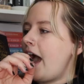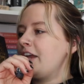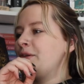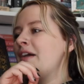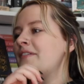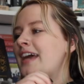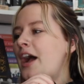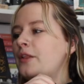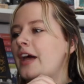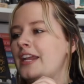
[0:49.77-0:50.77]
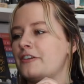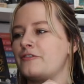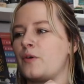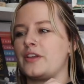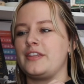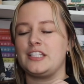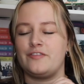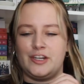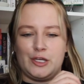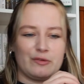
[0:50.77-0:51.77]
I do have an outline for these
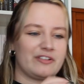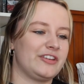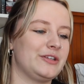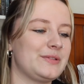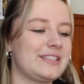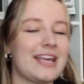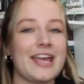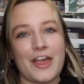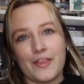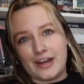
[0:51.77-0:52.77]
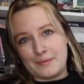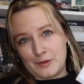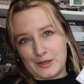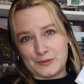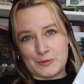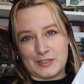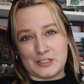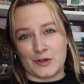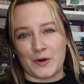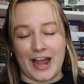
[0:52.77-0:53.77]
video reviews that I'm going to be
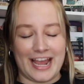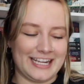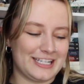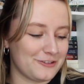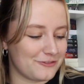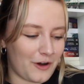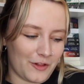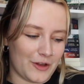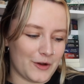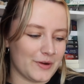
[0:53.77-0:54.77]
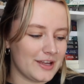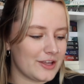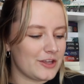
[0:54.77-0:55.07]
trying to follow.